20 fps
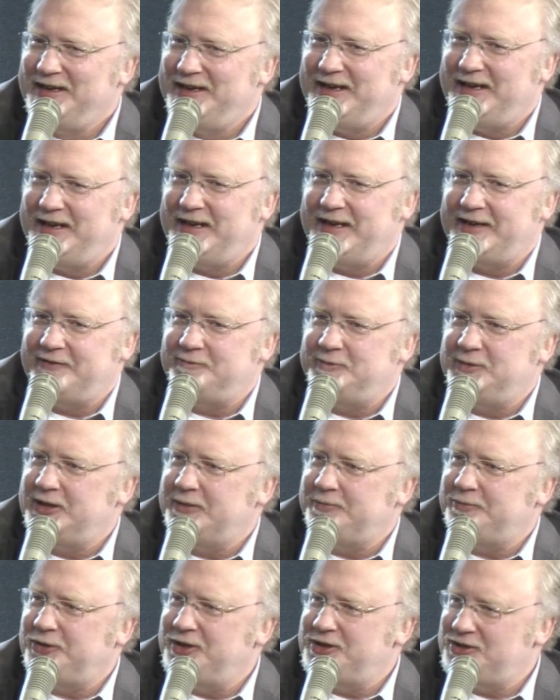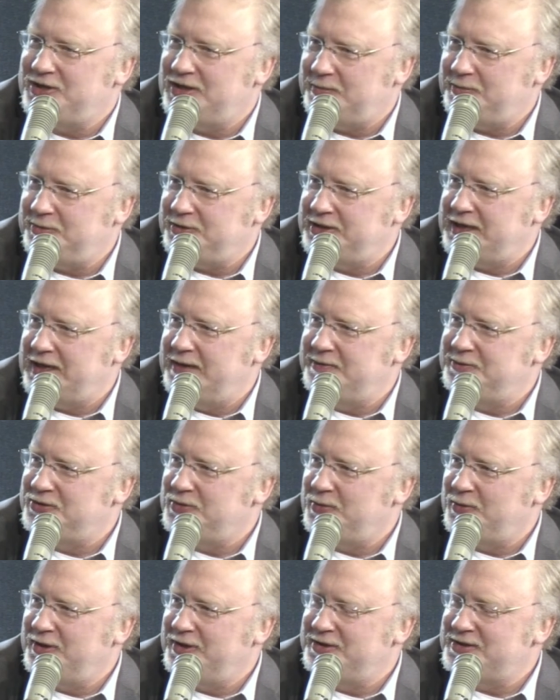And I've preached a couple times, the
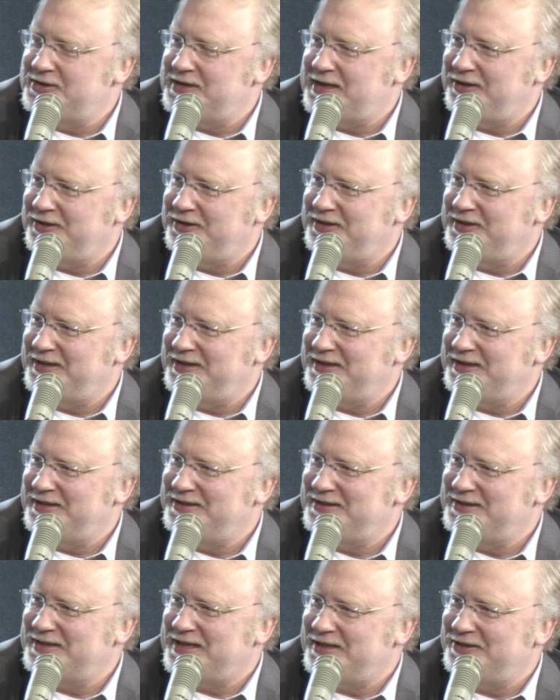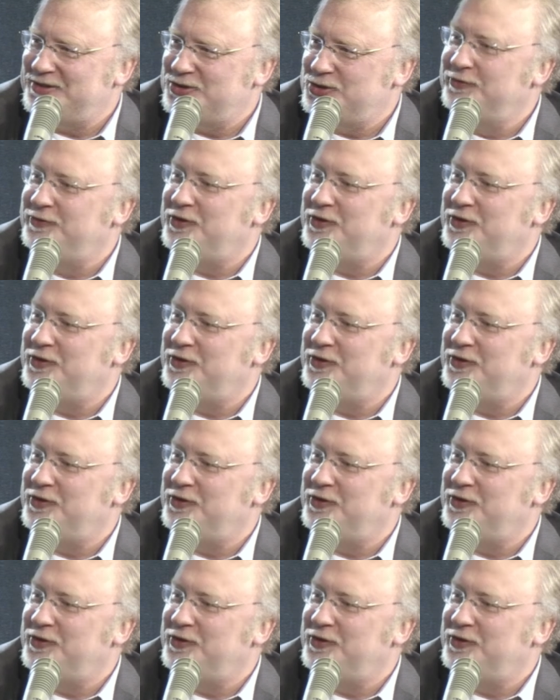one in Sioux